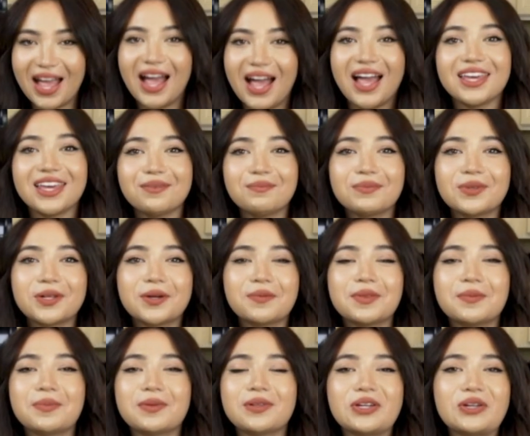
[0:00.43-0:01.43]
I can blow up
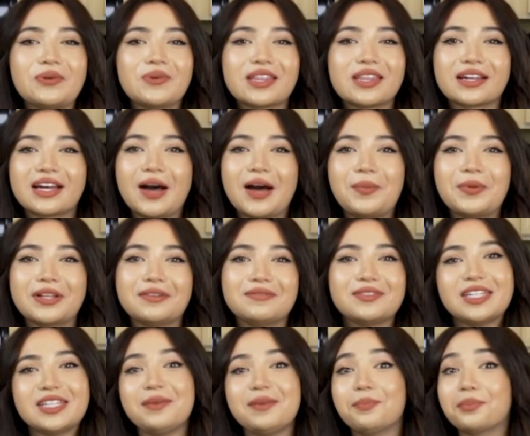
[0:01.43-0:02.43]
the balloon with a couple
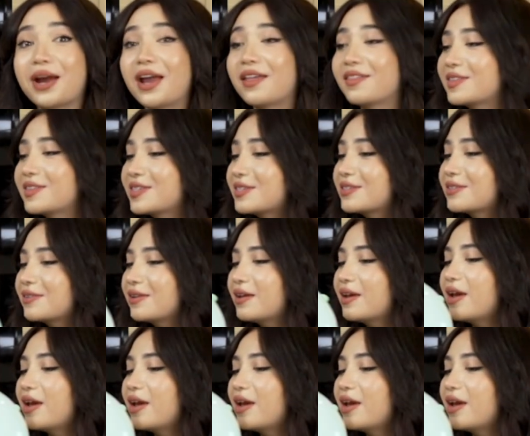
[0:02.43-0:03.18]
of deep breaths.